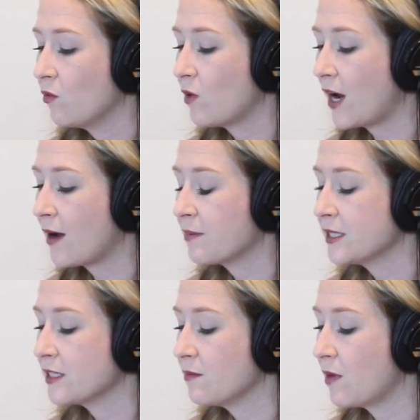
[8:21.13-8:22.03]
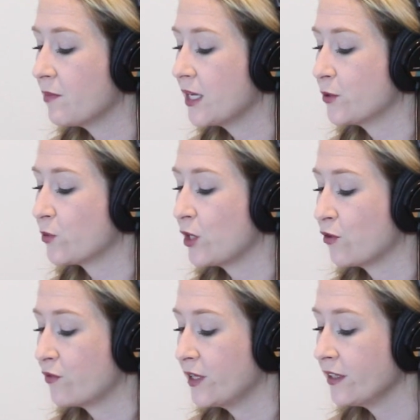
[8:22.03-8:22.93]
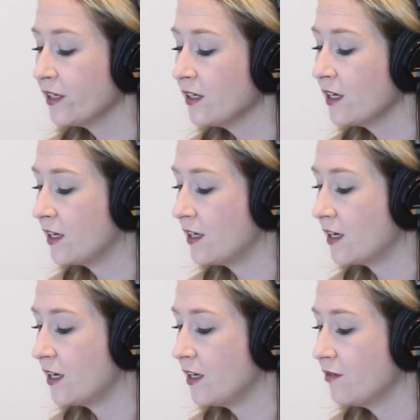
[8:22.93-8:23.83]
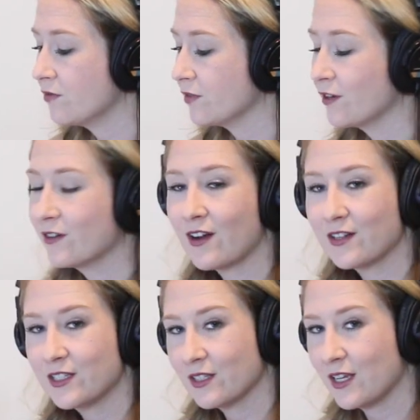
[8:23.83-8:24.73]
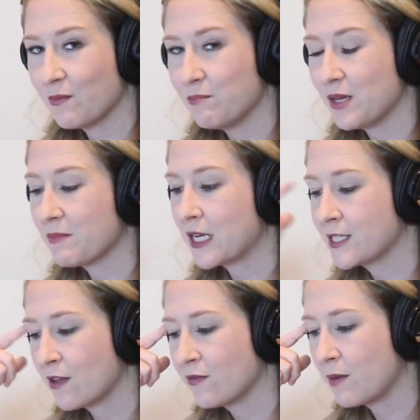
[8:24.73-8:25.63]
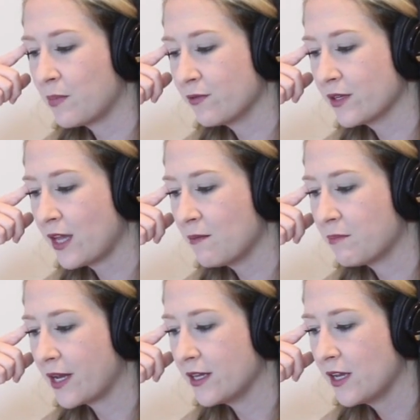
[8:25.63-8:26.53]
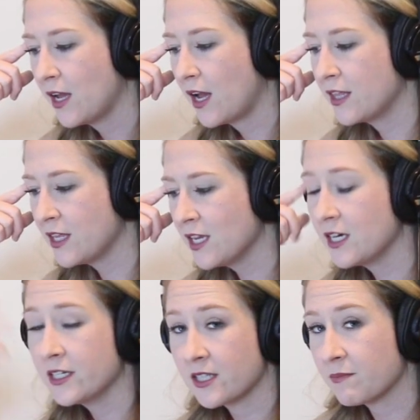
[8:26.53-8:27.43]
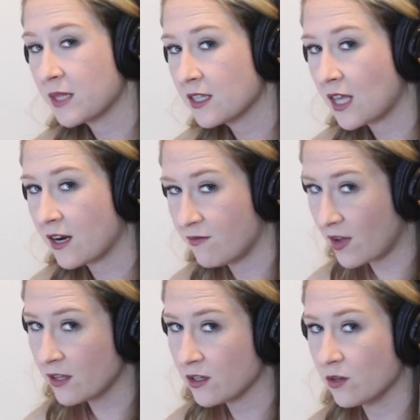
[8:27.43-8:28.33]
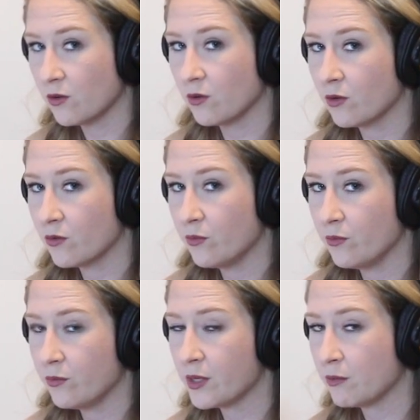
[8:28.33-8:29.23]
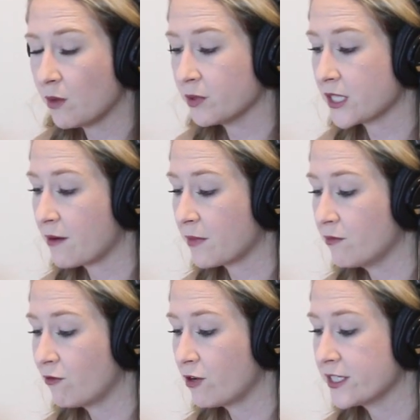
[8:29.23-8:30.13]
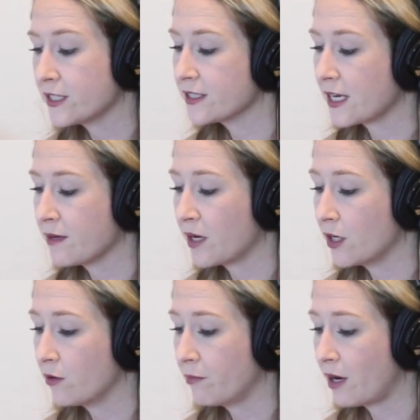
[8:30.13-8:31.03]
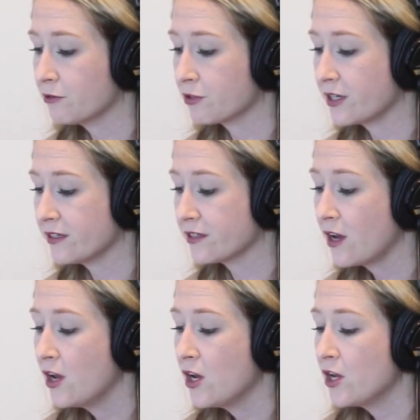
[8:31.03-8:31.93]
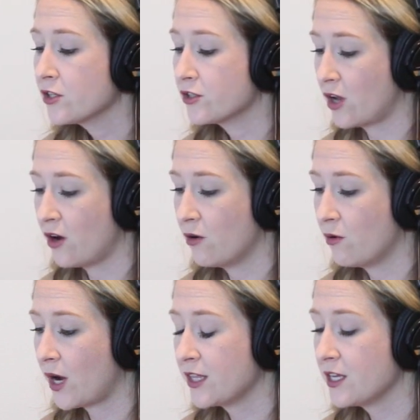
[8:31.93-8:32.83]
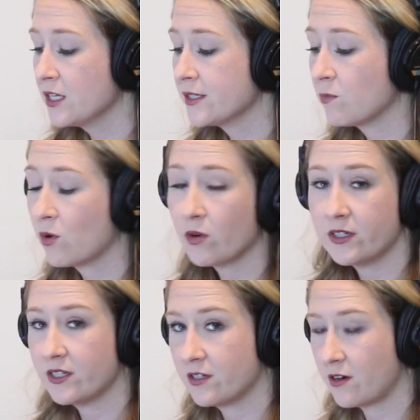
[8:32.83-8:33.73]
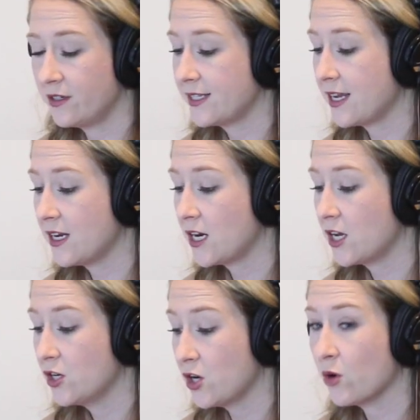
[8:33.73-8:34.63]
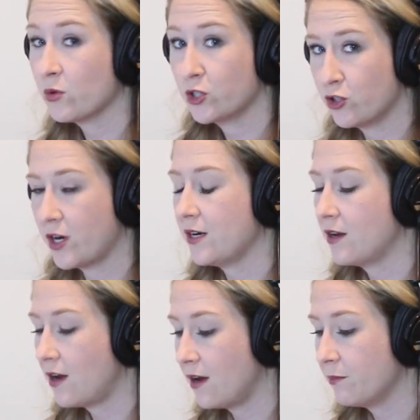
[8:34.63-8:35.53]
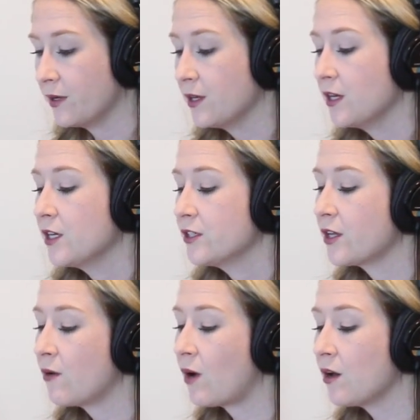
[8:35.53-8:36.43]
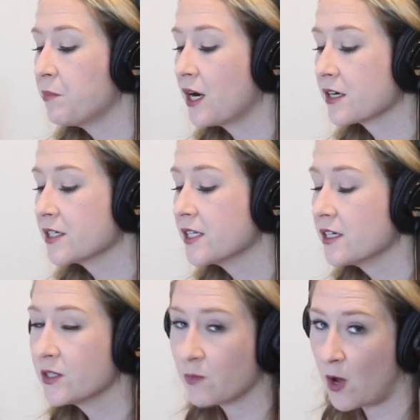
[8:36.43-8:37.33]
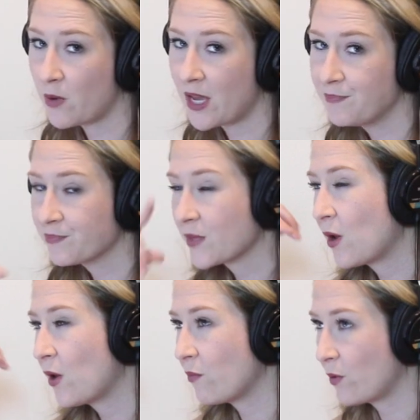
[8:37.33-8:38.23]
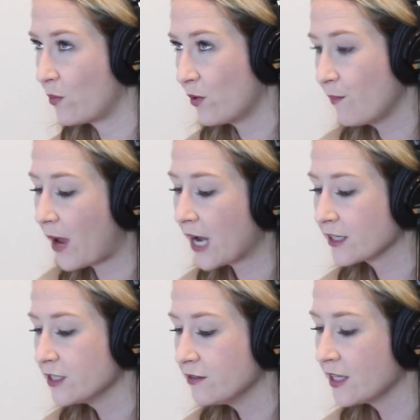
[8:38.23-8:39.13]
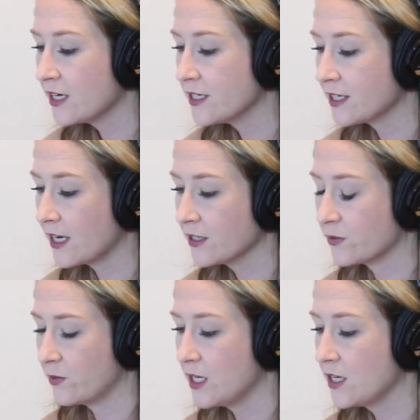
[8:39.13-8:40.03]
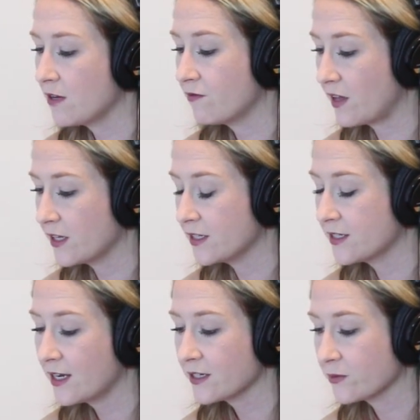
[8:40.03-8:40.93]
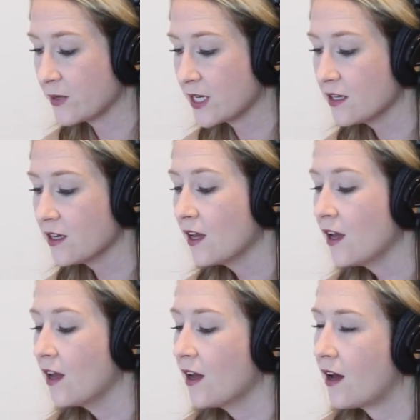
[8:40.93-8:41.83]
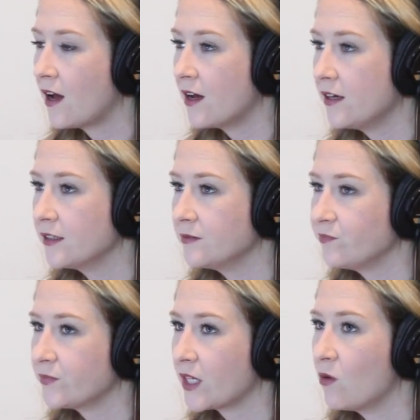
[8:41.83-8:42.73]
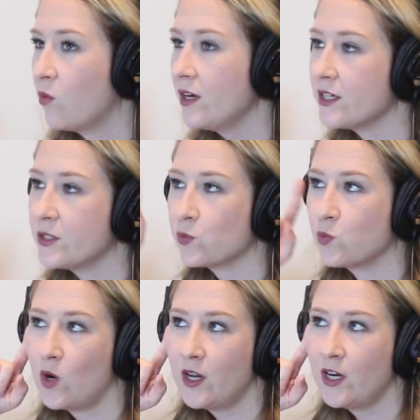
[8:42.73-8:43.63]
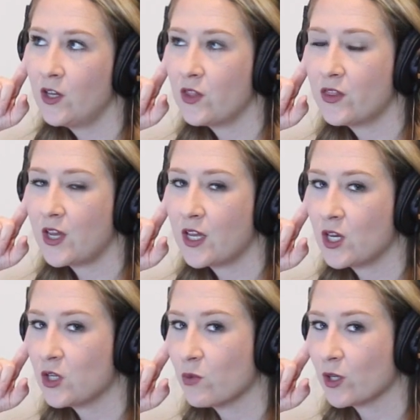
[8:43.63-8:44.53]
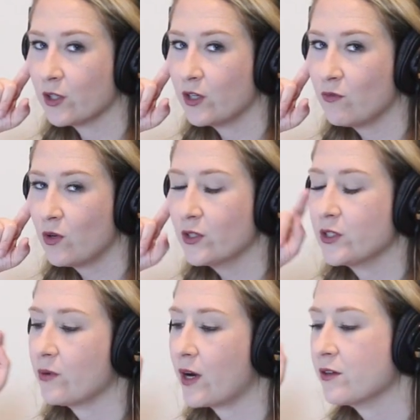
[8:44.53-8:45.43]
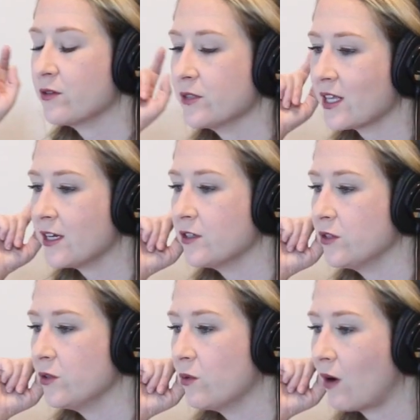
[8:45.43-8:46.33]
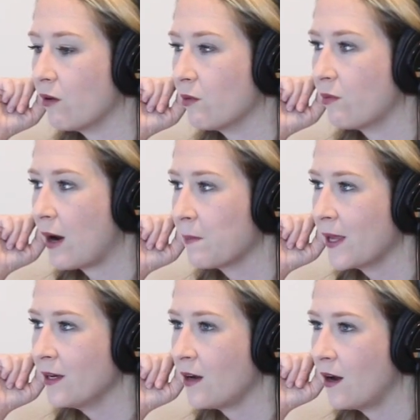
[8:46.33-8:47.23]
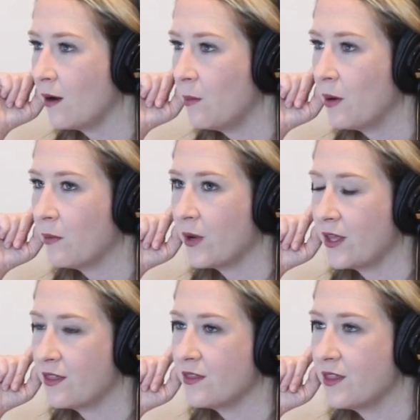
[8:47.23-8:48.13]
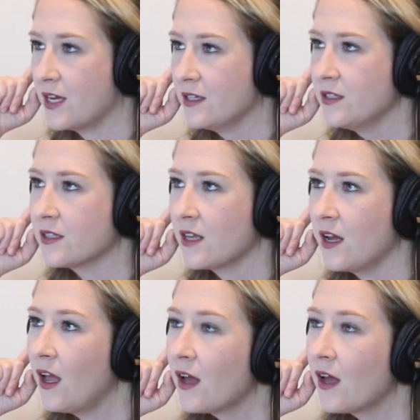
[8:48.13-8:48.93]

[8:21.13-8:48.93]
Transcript: what happens in the moment is what you're feeling, and I've learned not to like beat myself up over that, but I think it is something that I value, being able to have my voice and setting my own boundaries. So I think it's important to start saying no straight up. So I'll practice in a small way. I'll report back to you ladies next week and fellas next week. What is one thing you are looking forward to? I always like to wrap it up with this.